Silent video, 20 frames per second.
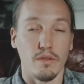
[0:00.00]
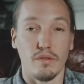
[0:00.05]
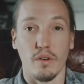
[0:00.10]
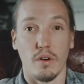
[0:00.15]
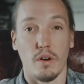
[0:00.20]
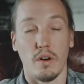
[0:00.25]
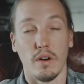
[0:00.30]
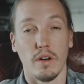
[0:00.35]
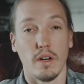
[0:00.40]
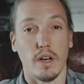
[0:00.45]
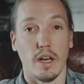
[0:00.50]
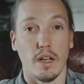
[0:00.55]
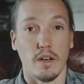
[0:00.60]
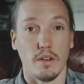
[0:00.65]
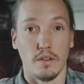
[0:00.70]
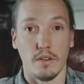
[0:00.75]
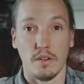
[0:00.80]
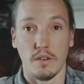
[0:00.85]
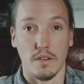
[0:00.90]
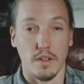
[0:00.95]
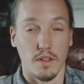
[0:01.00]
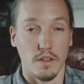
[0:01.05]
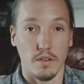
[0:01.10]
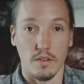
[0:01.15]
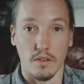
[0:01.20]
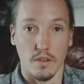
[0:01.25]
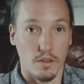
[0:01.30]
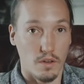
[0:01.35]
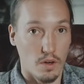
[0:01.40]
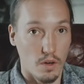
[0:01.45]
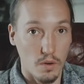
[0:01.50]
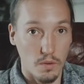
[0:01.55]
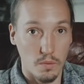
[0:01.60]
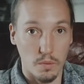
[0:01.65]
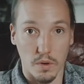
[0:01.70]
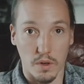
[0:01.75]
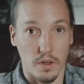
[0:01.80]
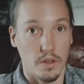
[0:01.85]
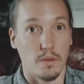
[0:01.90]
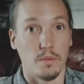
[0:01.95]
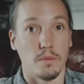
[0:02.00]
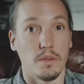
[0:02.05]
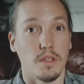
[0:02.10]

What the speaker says: If you are an editor, then go work